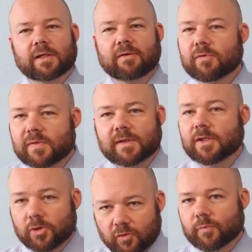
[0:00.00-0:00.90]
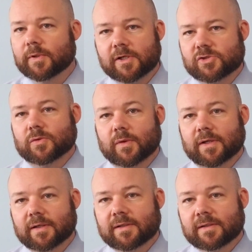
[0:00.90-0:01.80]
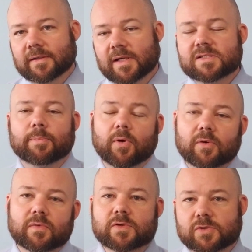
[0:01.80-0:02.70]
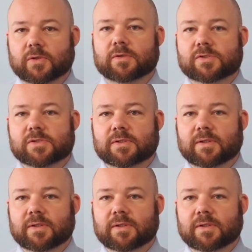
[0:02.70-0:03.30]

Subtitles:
everything that you've been enjoying as a part of the church.